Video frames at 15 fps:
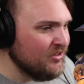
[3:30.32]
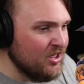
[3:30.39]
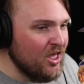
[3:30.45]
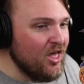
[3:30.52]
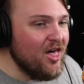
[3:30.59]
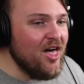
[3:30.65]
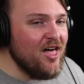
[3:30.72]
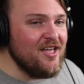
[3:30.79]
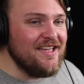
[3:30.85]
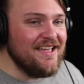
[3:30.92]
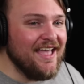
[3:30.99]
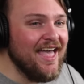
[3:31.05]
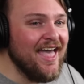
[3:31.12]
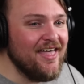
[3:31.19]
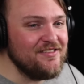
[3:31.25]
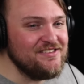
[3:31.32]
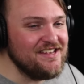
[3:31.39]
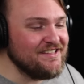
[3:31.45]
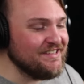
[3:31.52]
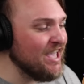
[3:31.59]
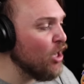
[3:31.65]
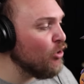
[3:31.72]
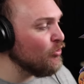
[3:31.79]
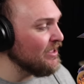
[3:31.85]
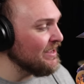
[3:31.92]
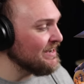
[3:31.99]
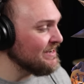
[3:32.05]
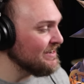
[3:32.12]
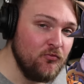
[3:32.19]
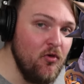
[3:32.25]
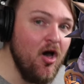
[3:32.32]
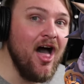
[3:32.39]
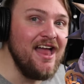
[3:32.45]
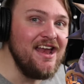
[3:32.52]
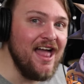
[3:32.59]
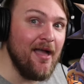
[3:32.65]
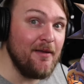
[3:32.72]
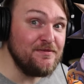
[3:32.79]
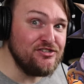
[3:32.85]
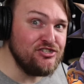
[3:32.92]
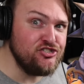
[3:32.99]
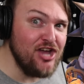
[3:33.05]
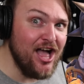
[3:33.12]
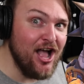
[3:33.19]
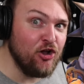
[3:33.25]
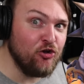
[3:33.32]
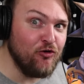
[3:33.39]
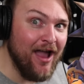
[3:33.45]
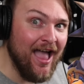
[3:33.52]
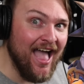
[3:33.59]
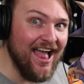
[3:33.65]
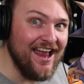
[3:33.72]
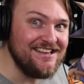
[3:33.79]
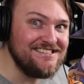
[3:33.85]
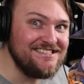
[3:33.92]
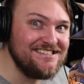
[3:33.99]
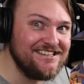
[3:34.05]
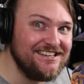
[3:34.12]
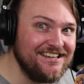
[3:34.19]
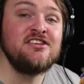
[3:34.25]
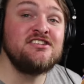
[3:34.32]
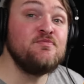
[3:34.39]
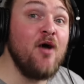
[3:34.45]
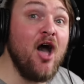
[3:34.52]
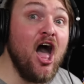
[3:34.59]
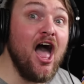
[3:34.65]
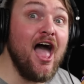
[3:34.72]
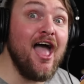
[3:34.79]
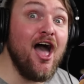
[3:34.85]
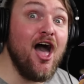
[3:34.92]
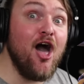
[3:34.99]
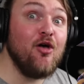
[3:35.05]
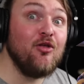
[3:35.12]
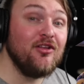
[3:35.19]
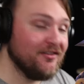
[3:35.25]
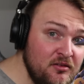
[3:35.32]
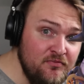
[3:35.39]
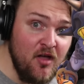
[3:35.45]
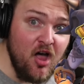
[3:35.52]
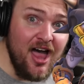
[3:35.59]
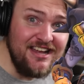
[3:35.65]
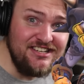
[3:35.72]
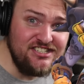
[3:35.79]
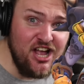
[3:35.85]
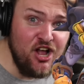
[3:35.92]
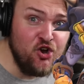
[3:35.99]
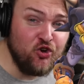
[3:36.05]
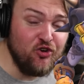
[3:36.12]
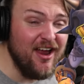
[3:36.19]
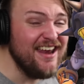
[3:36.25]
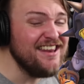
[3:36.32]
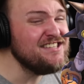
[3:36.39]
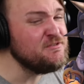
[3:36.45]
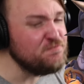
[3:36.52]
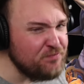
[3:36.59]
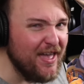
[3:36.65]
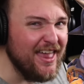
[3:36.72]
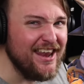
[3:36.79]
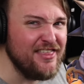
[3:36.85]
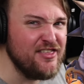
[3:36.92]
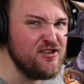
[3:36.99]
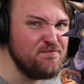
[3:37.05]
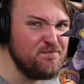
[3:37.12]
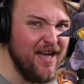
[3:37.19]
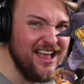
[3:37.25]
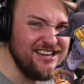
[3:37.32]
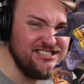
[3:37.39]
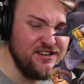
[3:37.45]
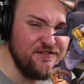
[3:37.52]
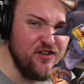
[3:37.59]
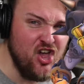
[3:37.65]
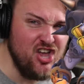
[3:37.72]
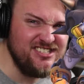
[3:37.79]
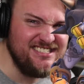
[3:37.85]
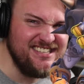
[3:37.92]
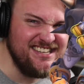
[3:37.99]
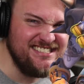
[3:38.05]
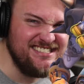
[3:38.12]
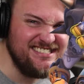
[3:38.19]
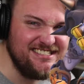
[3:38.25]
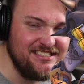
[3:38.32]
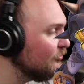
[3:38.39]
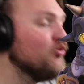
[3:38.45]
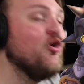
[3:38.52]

Hi, how's it going? My name's Junkrat! Smile! My Junkrat is better than Bashiverses!